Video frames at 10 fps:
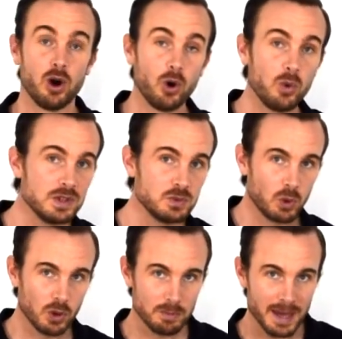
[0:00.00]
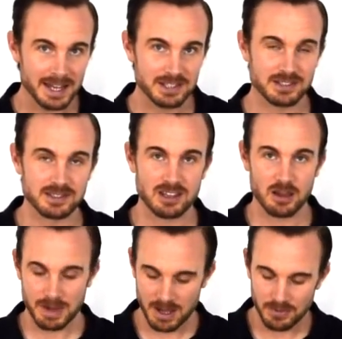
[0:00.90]
always warn patients
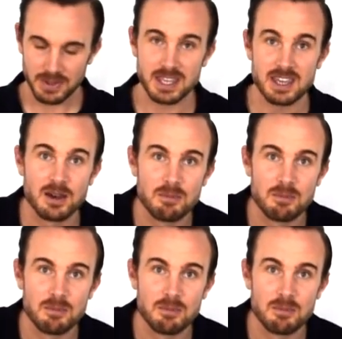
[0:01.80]
about the